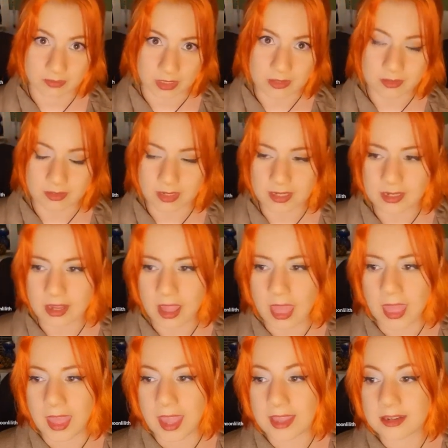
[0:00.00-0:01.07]
retrograde,
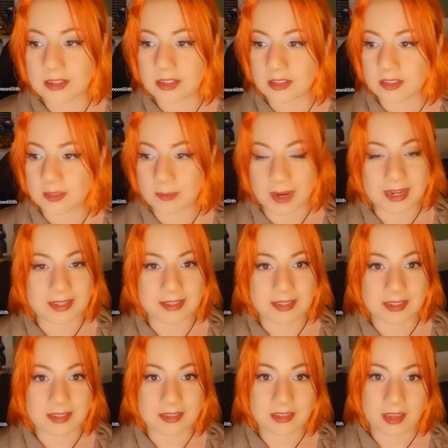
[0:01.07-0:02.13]
enters
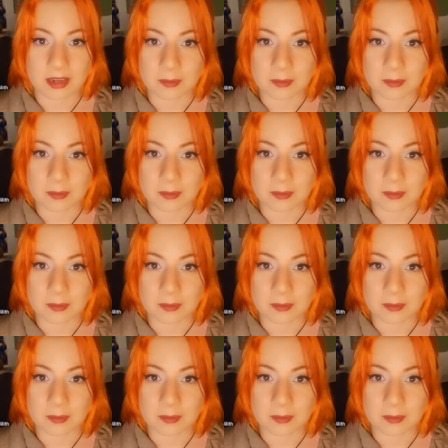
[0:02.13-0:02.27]
Pisces.